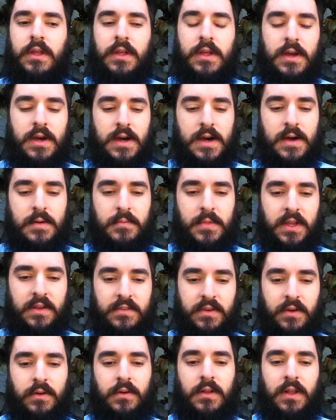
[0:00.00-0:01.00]

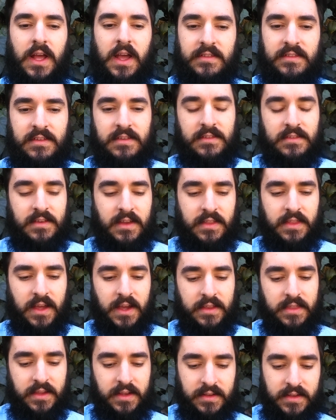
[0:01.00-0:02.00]
eternal essence. I
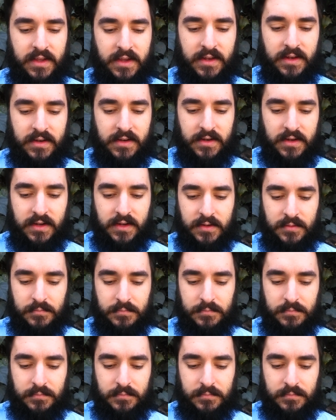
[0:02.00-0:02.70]
think that I